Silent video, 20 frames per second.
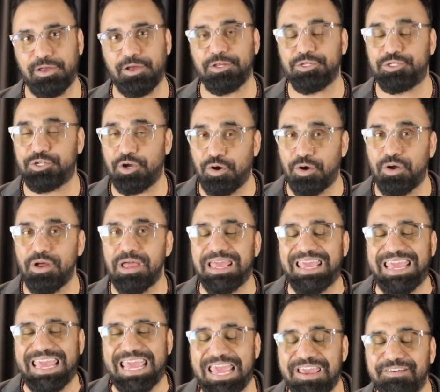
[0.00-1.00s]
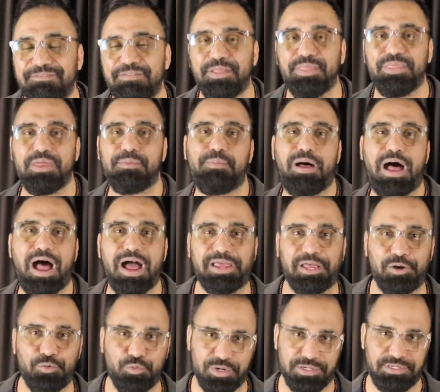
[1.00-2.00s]
So even the
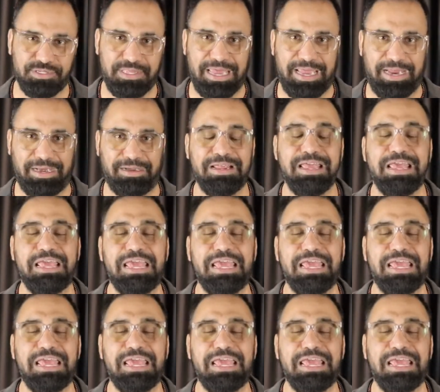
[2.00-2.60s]
market was there.